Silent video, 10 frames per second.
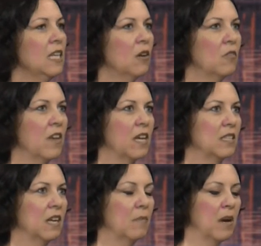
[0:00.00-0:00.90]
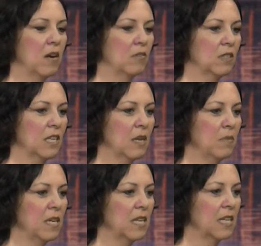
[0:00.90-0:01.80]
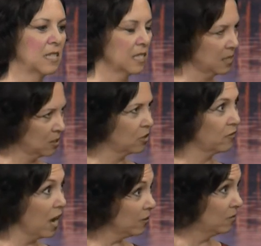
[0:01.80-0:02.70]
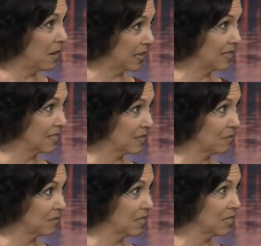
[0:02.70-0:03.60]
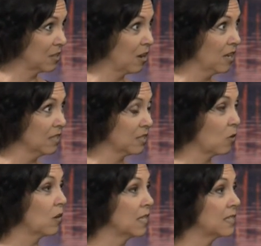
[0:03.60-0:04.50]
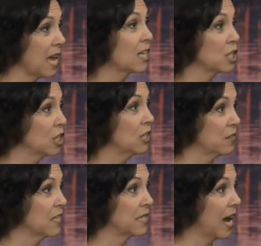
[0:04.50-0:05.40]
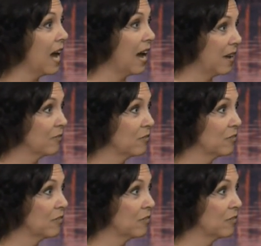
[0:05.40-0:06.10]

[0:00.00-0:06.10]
ego then about keeping, it's a survival mechanism, is it not? So it's actually a good thing to have,